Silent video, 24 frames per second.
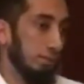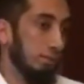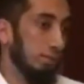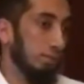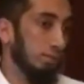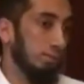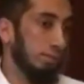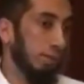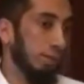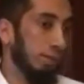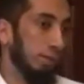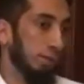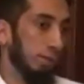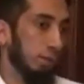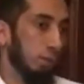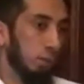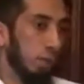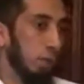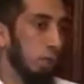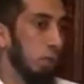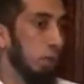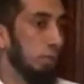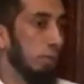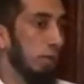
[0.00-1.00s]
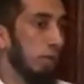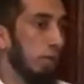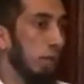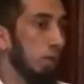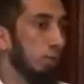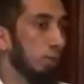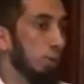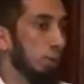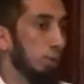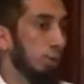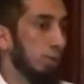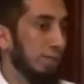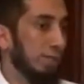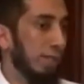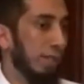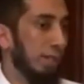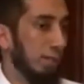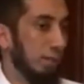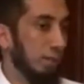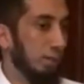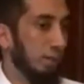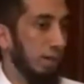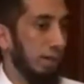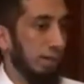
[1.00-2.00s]
Brother, the way you're making wudu is not
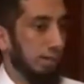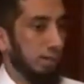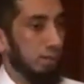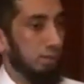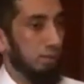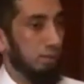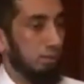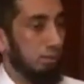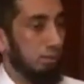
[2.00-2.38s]
correct.